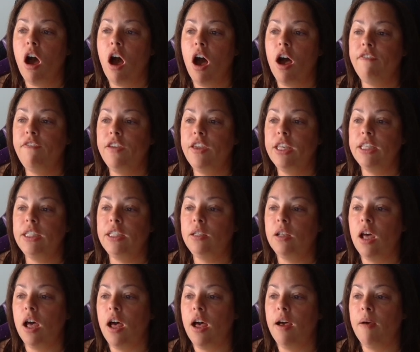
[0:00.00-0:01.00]

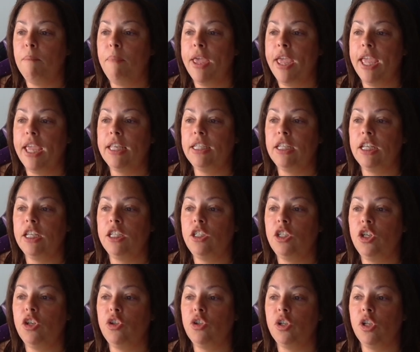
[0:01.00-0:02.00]
Office um, pace
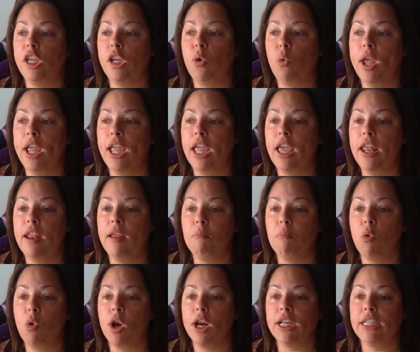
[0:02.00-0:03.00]
is usually quickened
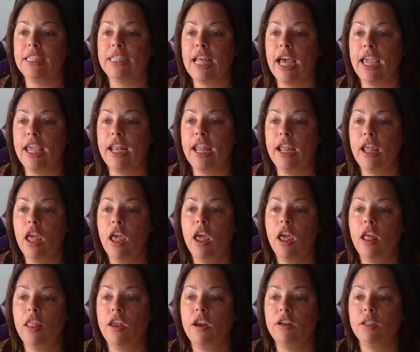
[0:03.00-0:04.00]
and more exciting.
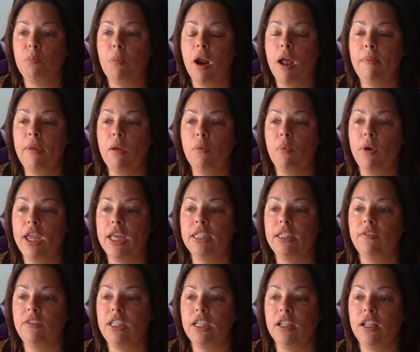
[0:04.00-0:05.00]
There's probably
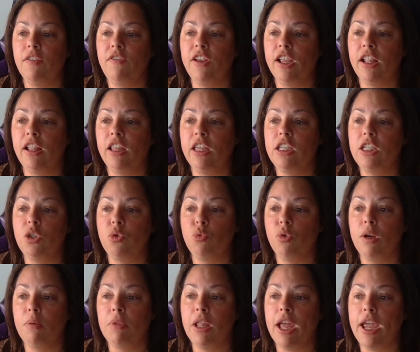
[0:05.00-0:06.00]
ways of significantly
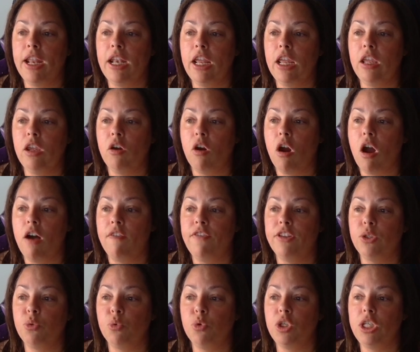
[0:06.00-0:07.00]
streamlining your
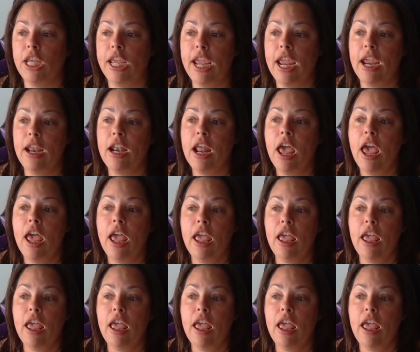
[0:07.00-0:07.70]
office routine.